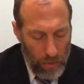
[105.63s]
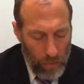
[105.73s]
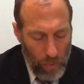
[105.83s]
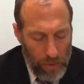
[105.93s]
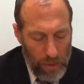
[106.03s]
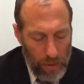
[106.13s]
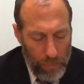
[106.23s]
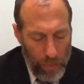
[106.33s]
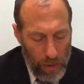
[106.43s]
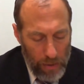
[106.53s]
was
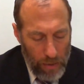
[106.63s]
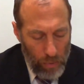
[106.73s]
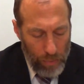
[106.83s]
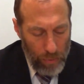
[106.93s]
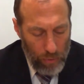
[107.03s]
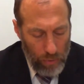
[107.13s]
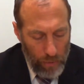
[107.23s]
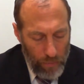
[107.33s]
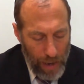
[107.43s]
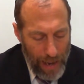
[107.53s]
the parts that were
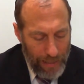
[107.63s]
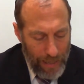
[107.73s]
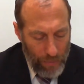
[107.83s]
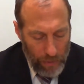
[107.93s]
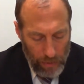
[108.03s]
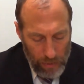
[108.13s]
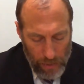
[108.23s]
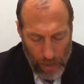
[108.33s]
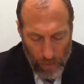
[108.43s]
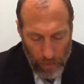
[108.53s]
protruding. The high tefach
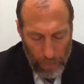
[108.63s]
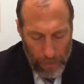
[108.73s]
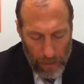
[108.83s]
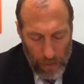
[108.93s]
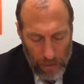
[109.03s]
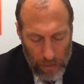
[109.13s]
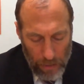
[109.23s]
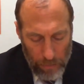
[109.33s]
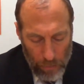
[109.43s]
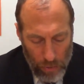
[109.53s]
yisera,
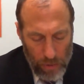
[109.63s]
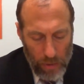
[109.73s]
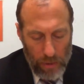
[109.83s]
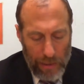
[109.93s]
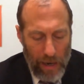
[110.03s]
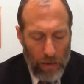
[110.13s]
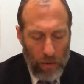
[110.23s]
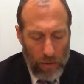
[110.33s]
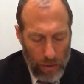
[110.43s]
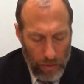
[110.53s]
the mursa de
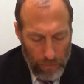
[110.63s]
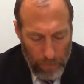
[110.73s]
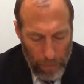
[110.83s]
karnosa,